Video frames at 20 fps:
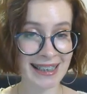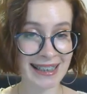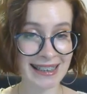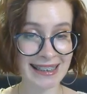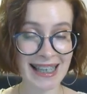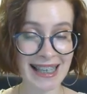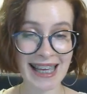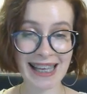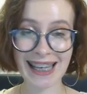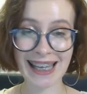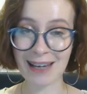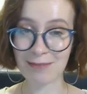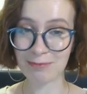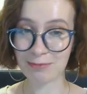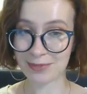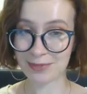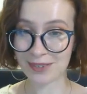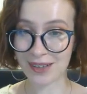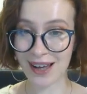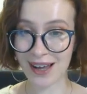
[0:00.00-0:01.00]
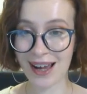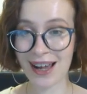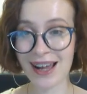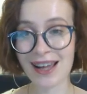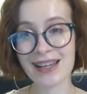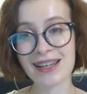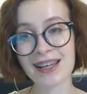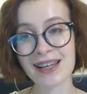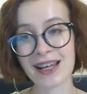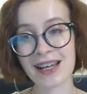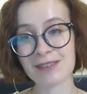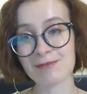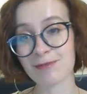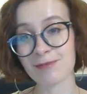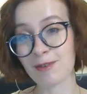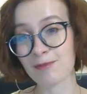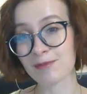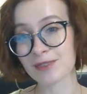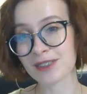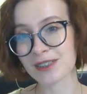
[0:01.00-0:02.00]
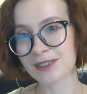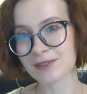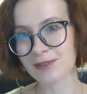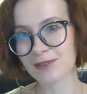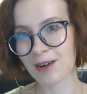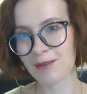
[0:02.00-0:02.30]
Click apply, and from the